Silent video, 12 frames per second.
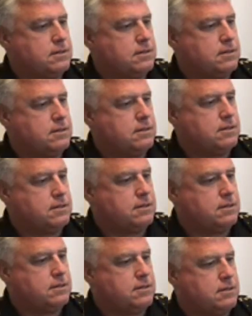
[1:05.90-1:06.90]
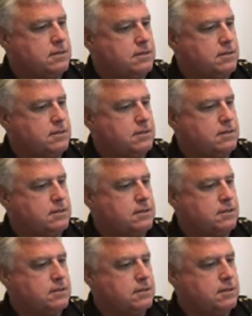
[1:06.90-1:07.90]

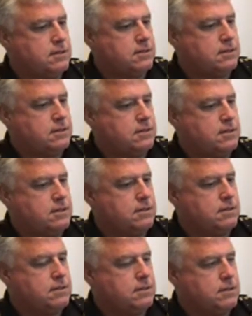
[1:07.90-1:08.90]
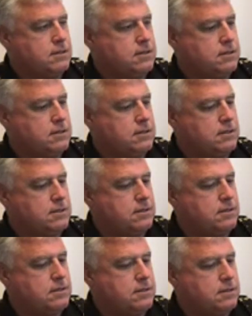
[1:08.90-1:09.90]

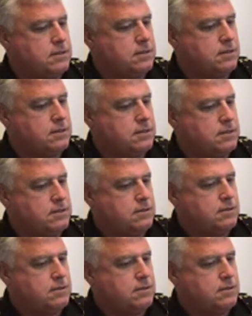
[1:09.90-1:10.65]
(silent)